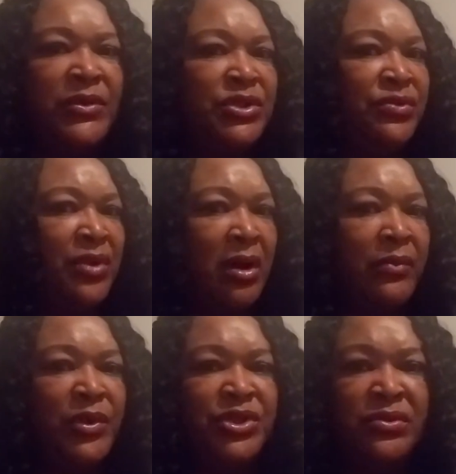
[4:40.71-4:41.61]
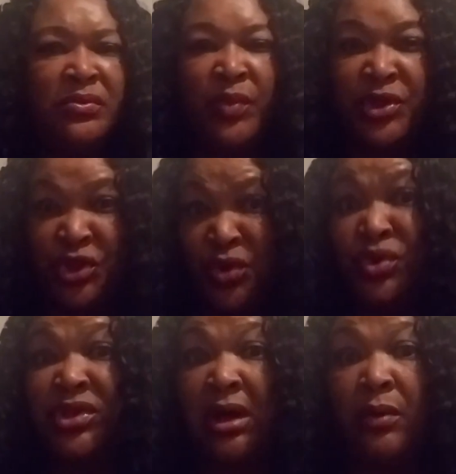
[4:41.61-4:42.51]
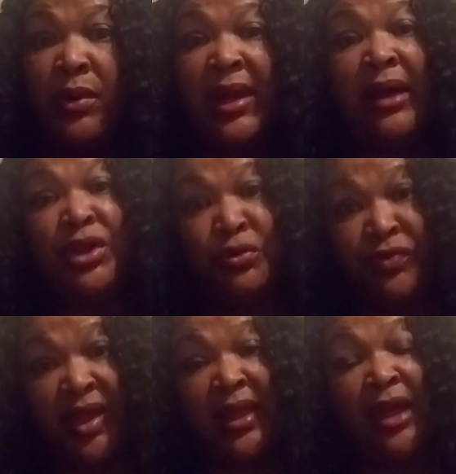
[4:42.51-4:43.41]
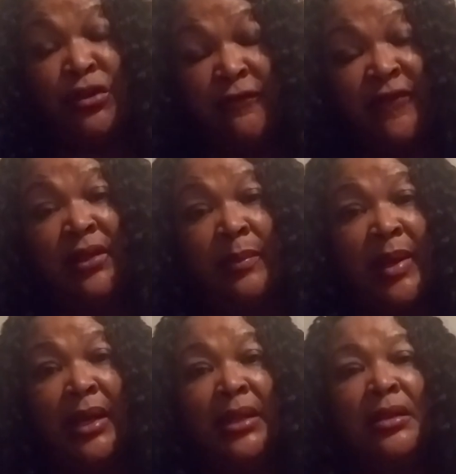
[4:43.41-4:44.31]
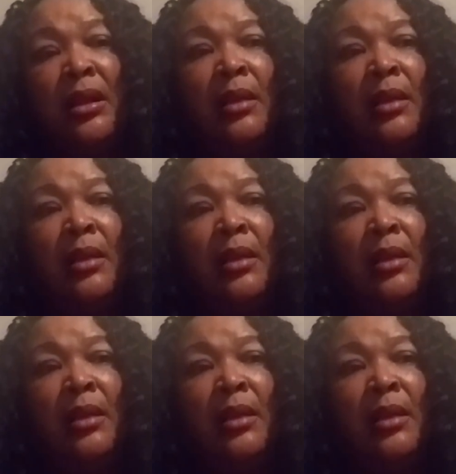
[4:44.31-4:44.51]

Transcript: what you thought, what you saw, how you think, how you feel about it.